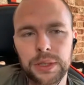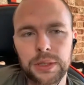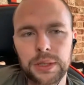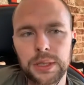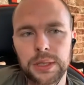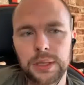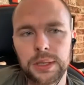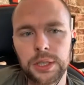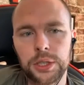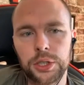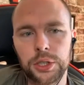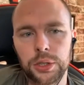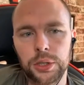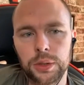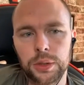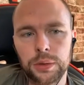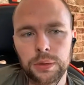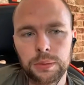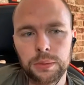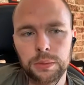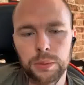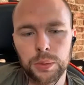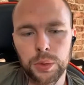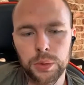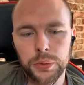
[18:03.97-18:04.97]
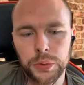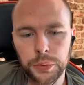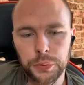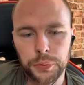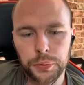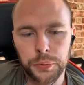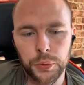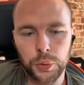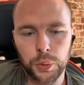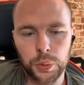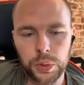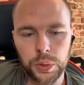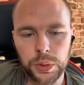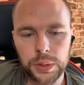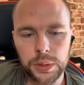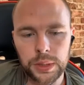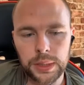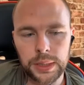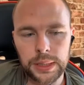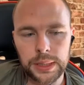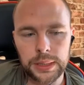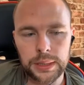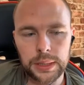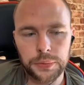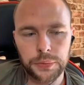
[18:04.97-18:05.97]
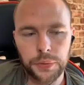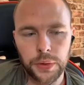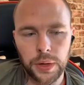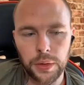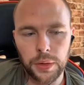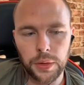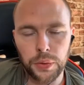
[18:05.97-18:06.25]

decision moving forward is if